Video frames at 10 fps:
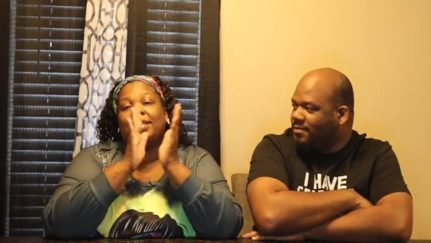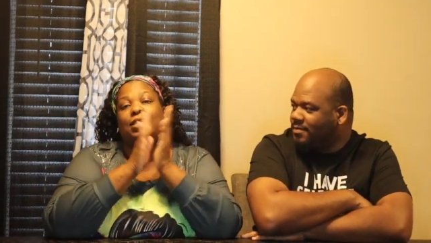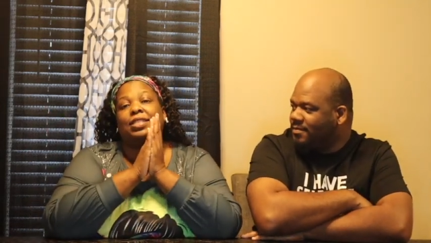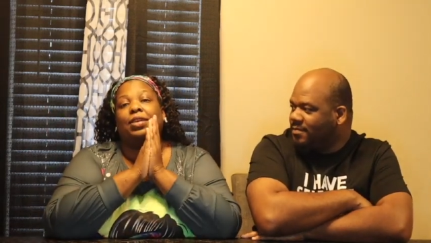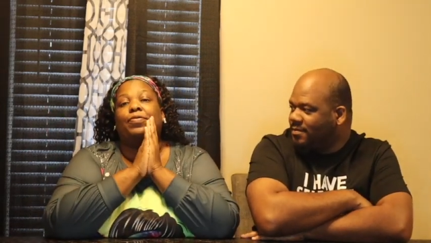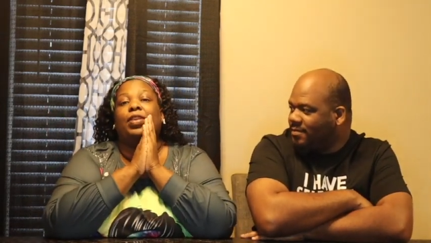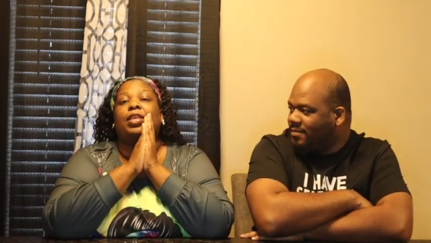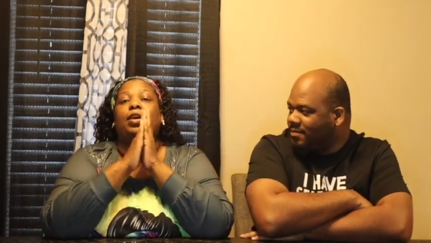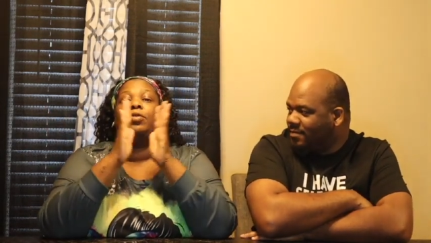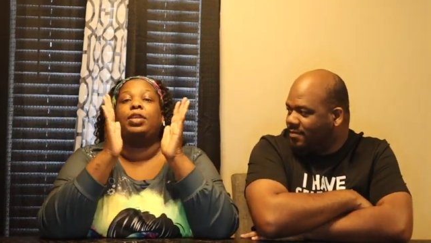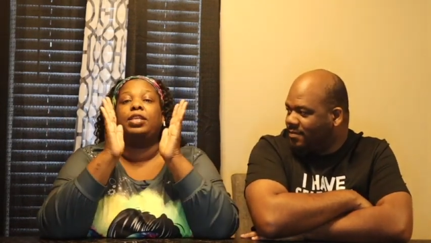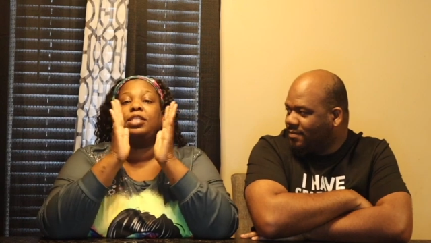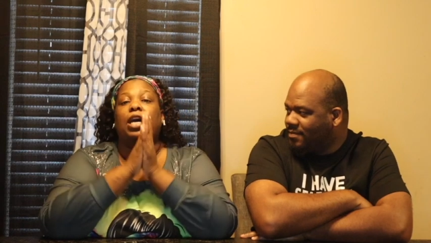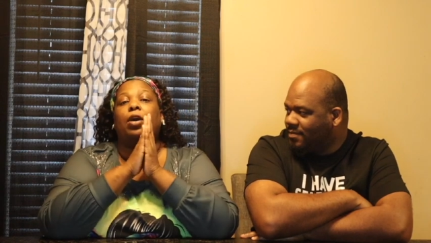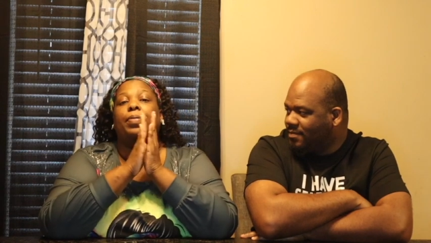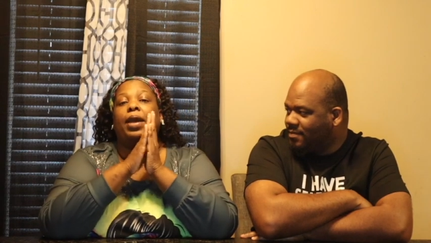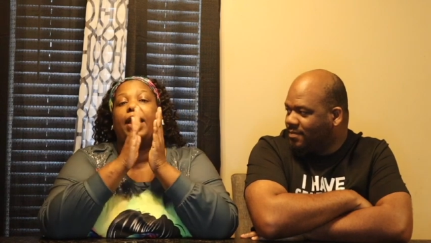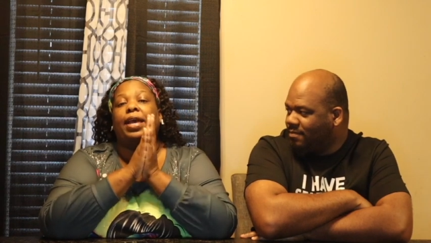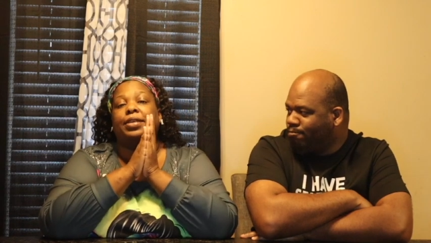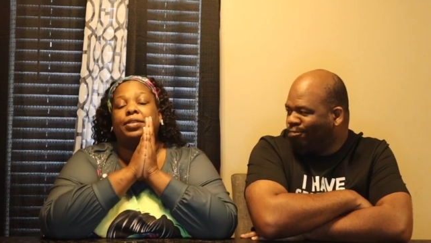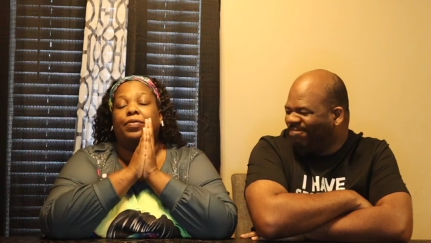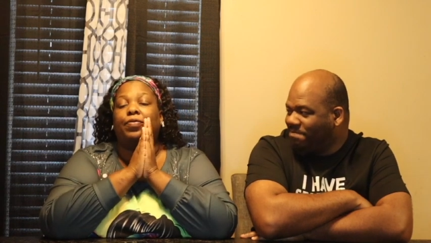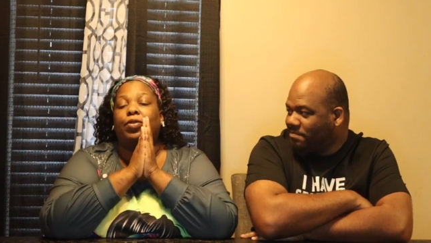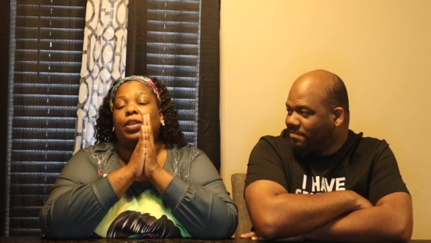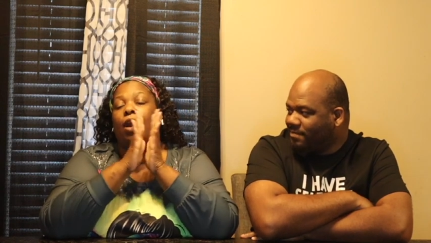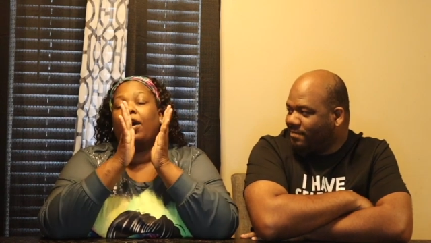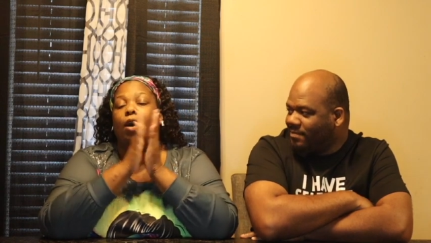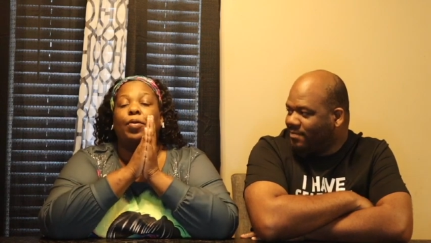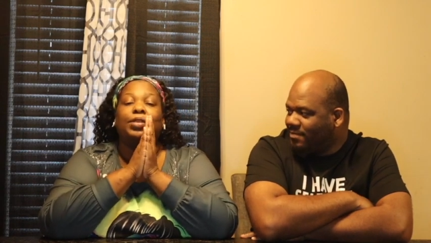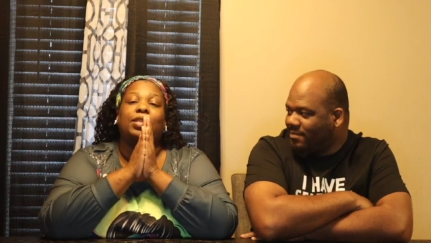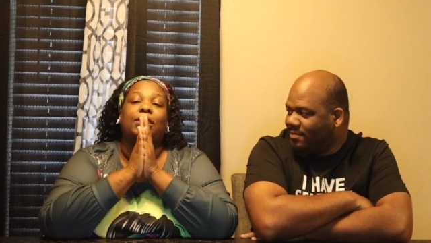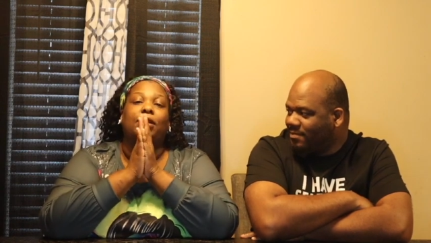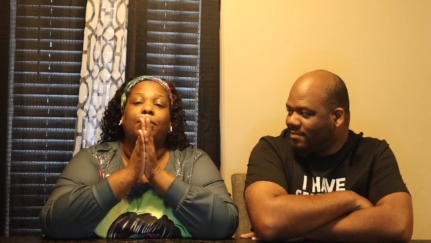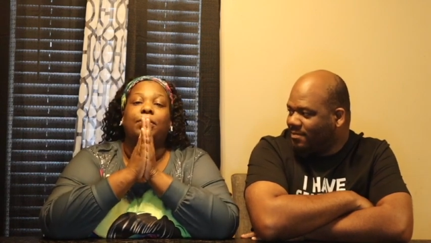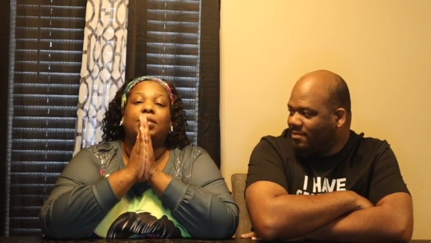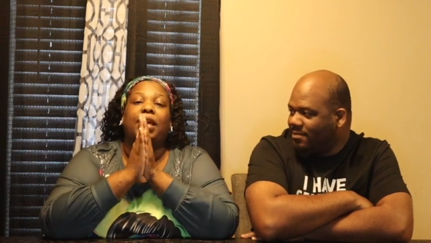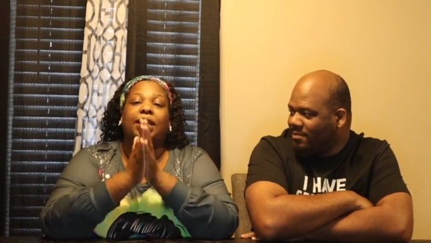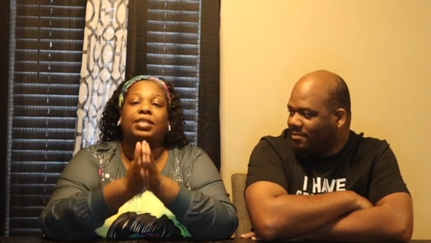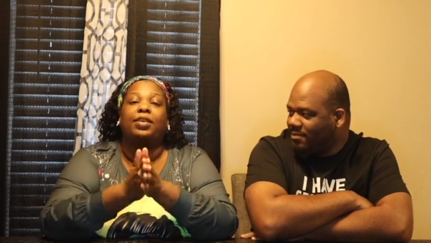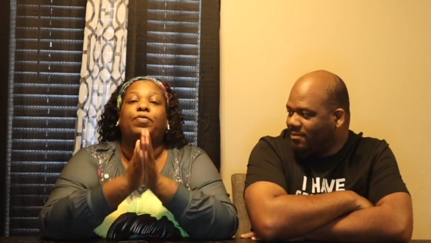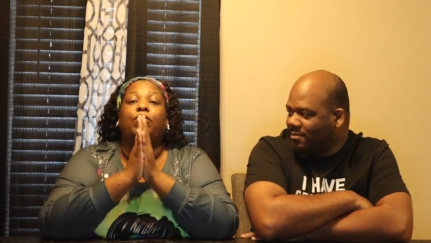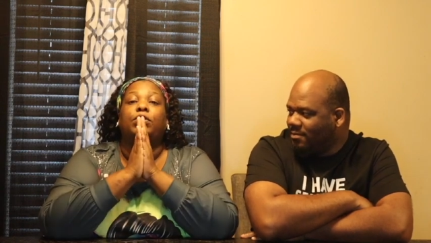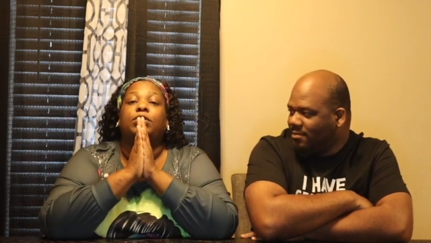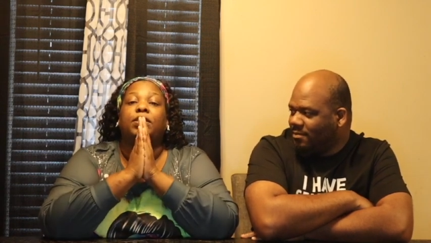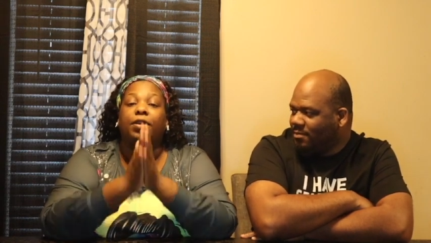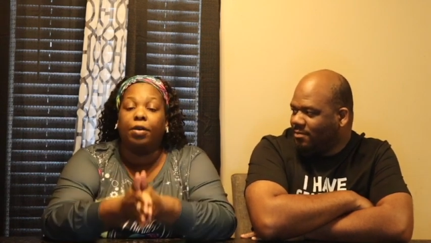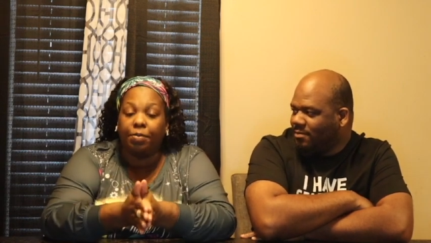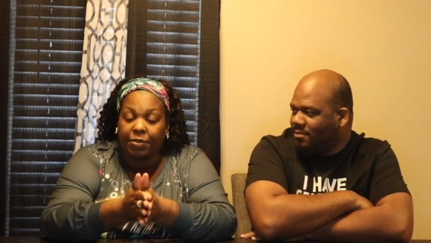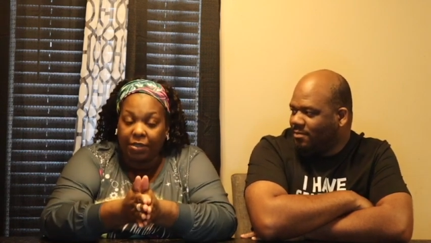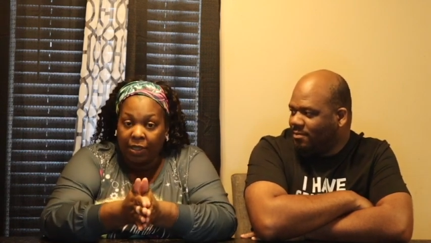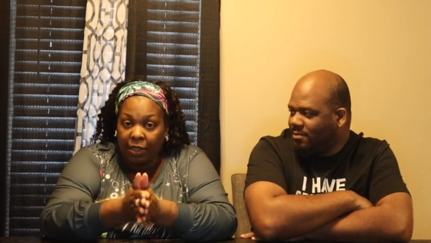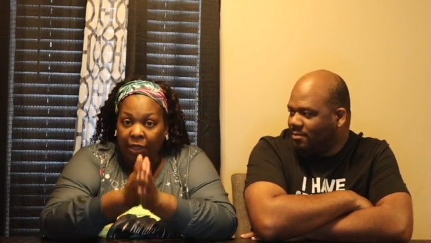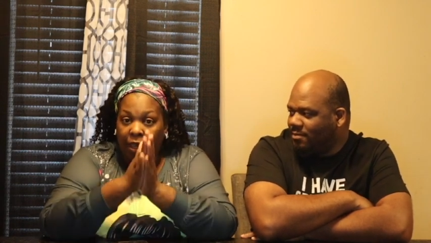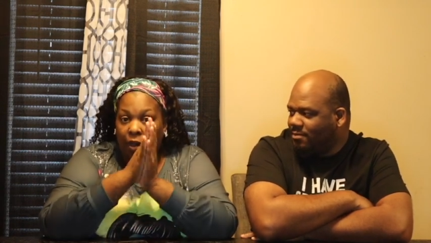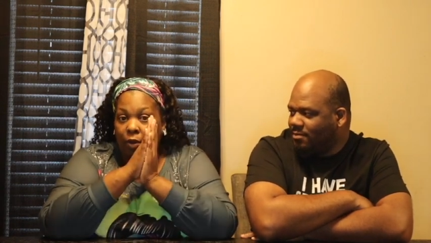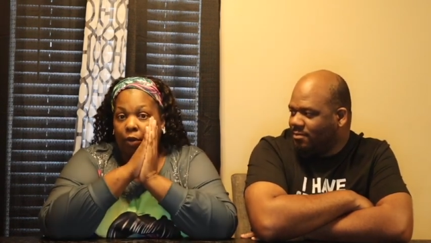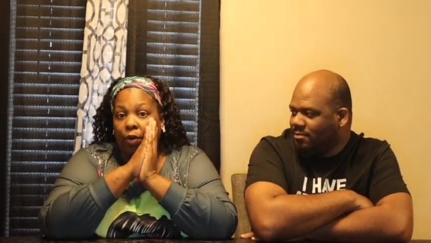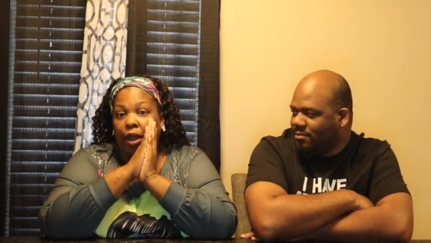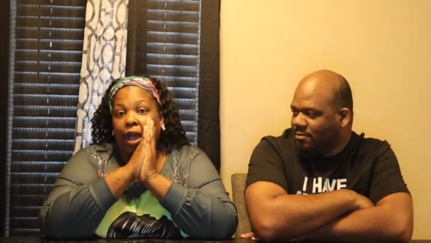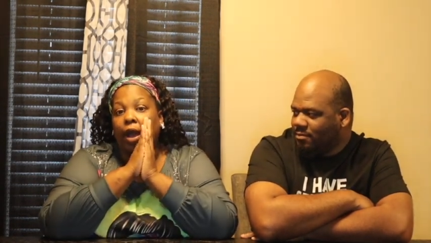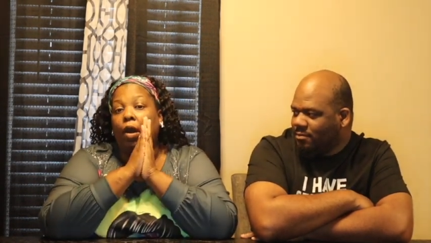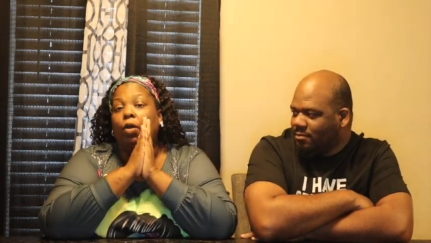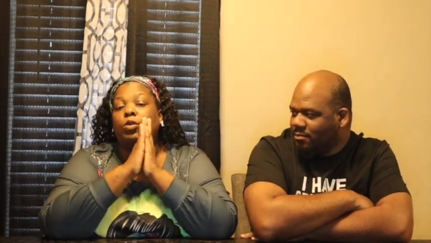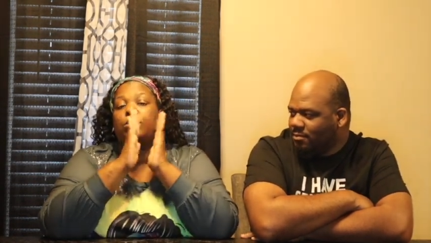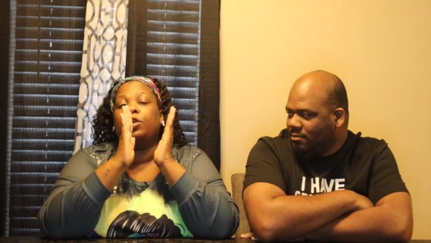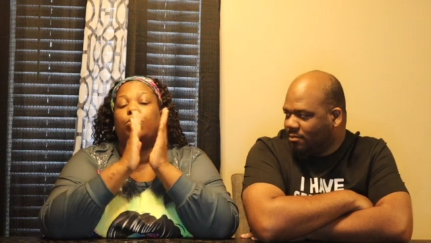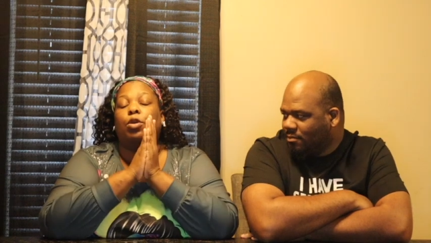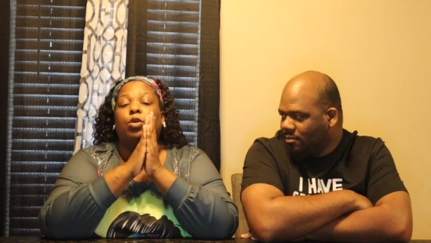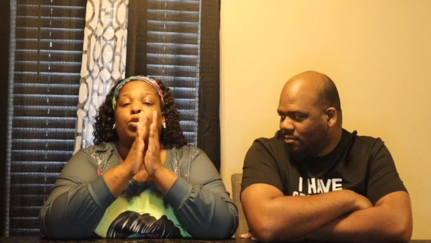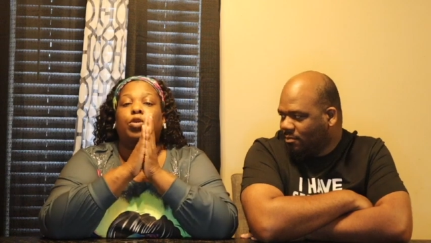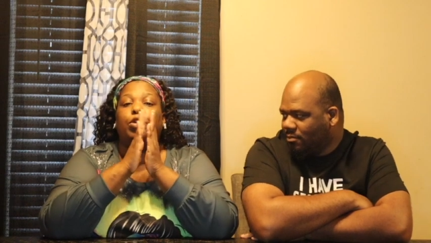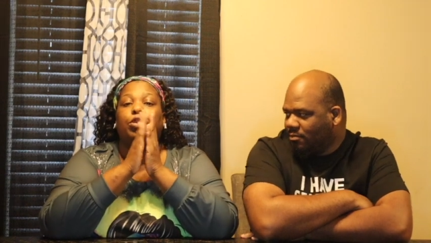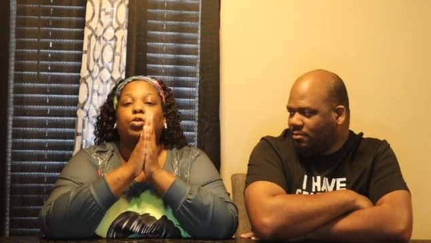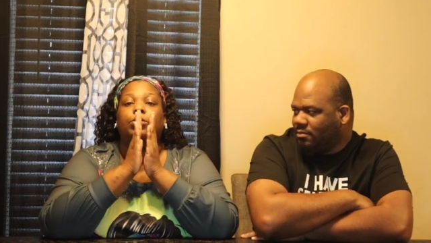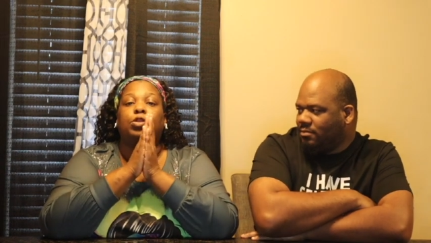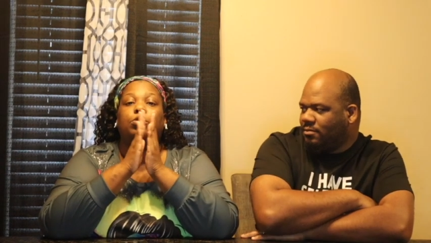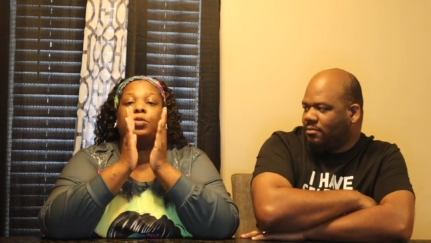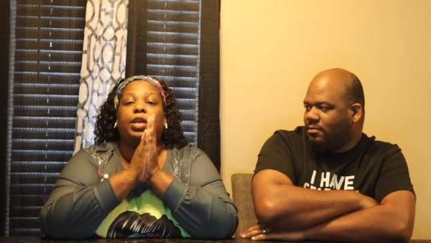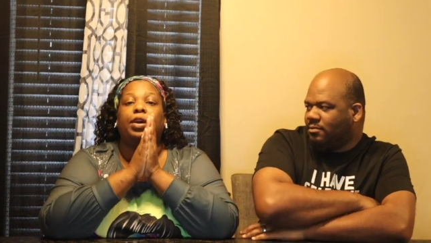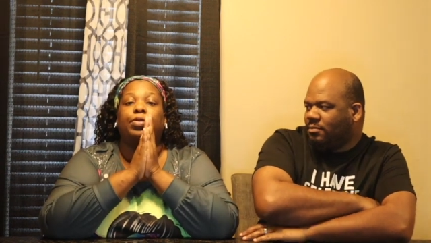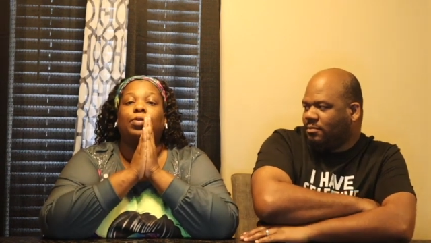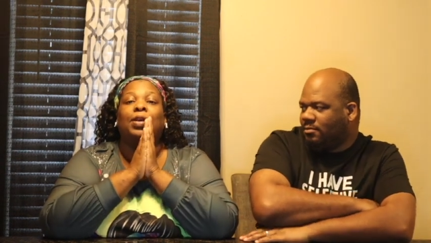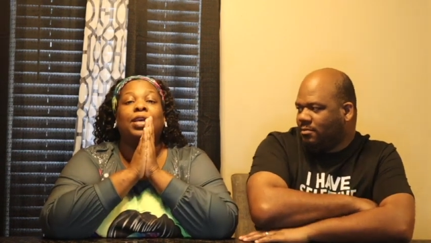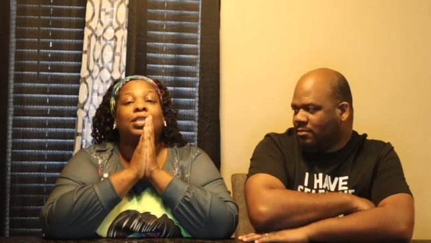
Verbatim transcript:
Speaker 1: This is a video that y'all been asking for. Y'all always in the comments asking for tips on how to grow your YouTube channel.